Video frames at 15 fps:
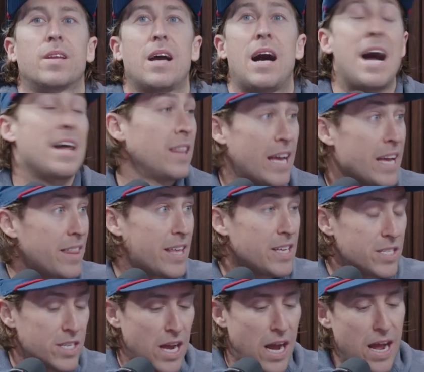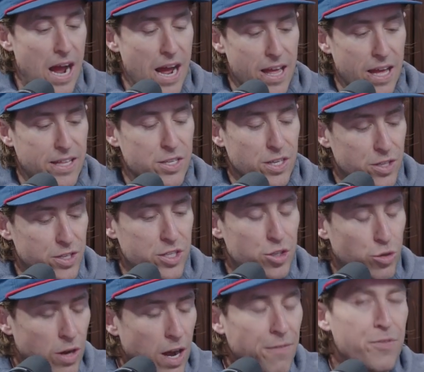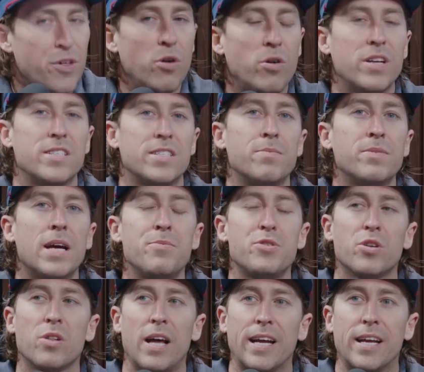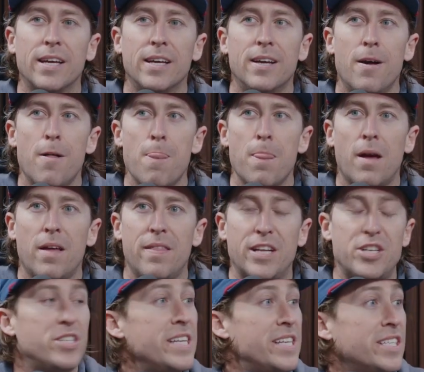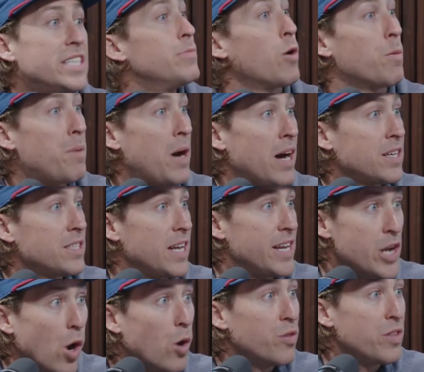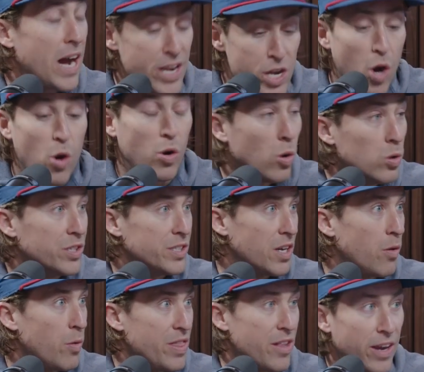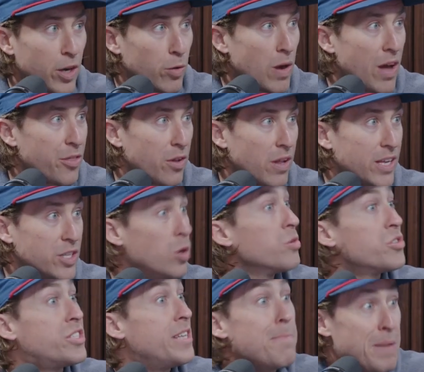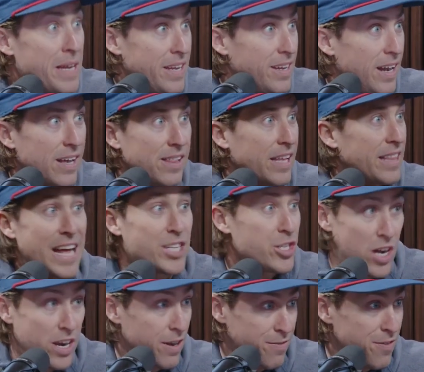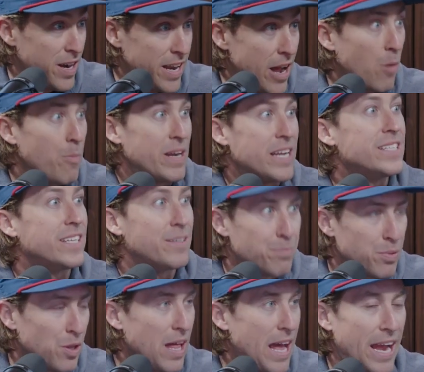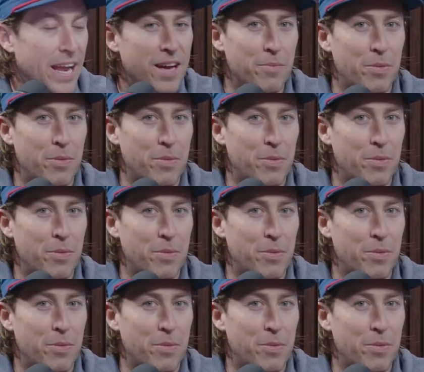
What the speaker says: I like this. It's tough though because sometimes you're like, they just need to see more pucks. I know goalies when they're in a rut, they're like, don't sit me. Like, that's not going to fucking help. I need to get play.